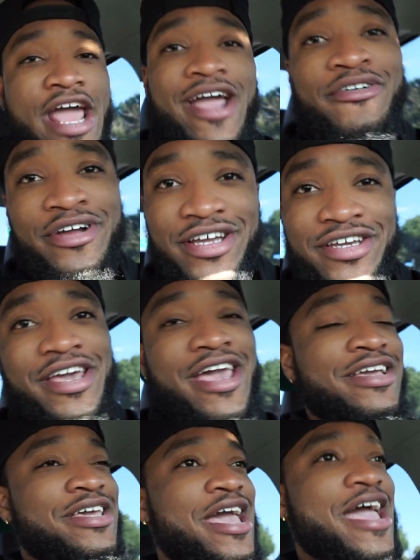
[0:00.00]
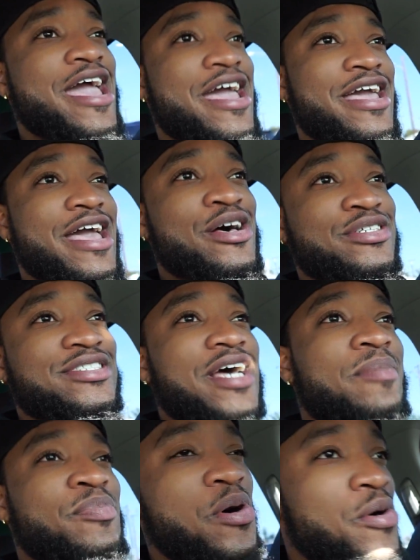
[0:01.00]
Eric, aka El
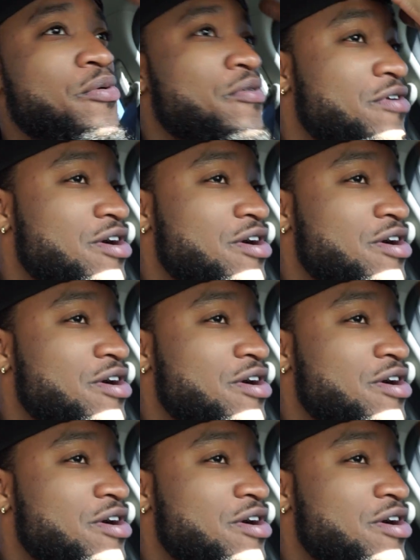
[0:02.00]
Sapo,